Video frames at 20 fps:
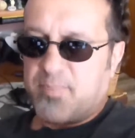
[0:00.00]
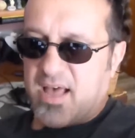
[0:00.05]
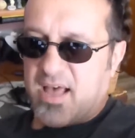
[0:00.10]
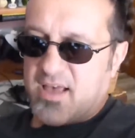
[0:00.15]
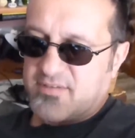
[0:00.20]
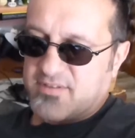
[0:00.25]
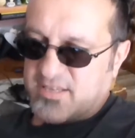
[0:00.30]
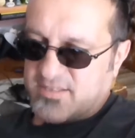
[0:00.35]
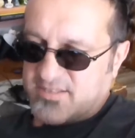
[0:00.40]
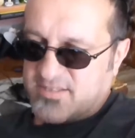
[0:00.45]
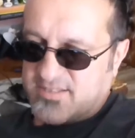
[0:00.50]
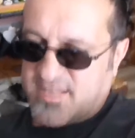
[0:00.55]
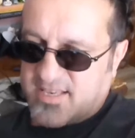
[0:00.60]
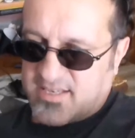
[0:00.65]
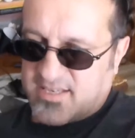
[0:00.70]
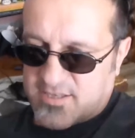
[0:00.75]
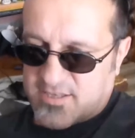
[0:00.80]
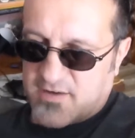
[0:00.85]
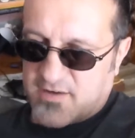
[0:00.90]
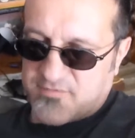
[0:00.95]
by the
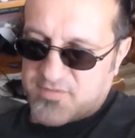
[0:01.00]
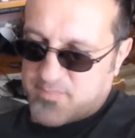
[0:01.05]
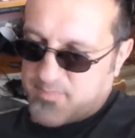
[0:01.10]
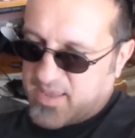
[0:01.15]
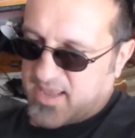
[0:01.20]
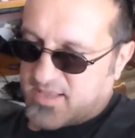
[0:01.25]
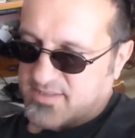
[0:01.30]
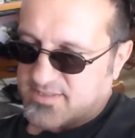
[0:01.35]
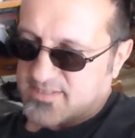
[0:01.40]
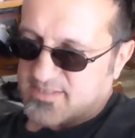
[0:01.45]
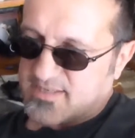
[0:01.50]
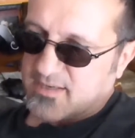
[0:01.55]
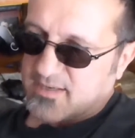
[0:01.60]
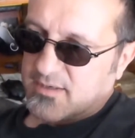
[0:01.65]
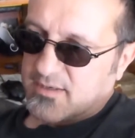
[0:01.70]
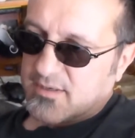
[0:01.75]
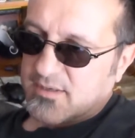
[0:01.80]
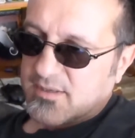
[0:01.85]
seat of the pants.